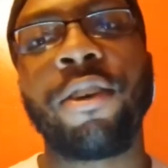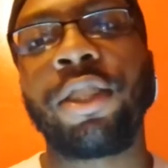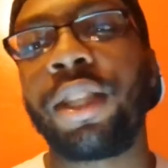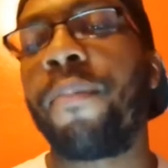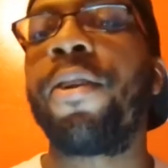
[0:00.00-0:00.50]

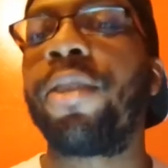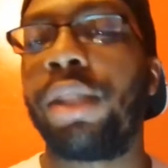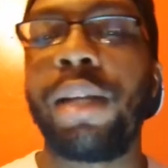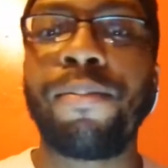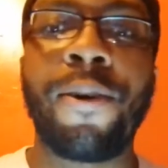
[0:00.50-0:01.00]
some of those
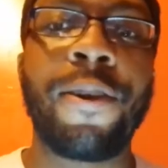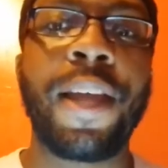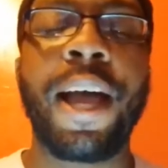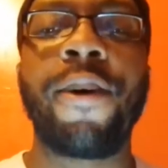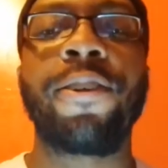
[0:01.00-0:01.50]
people in
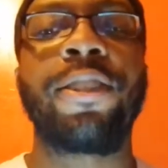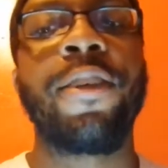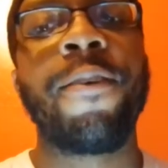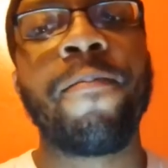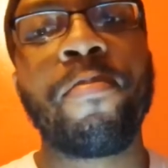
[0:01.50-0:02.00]
the
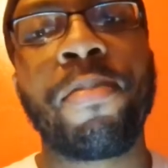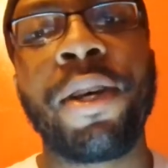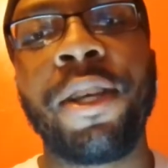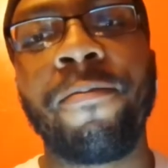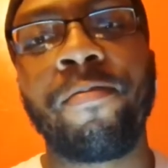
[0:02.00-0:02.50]
house.
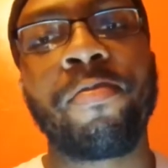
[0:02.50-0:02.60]
But